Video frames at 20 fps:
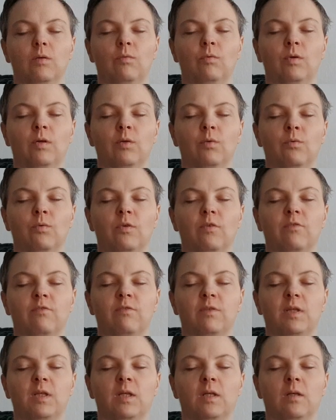And when we
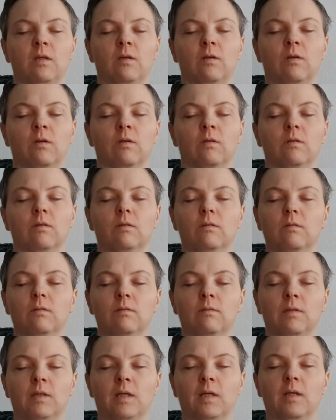feel
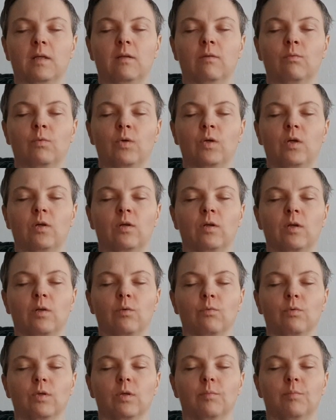like we are
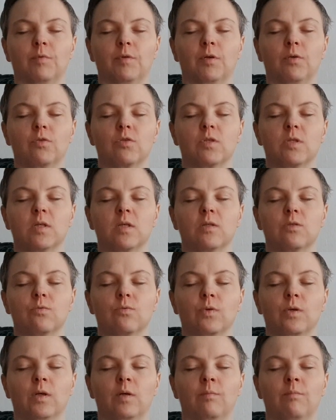done with the
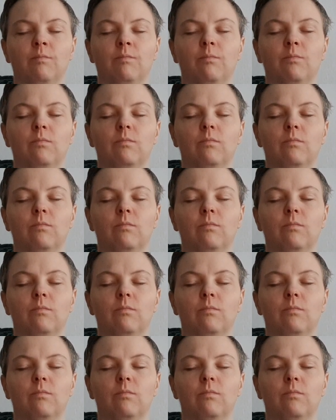process, we are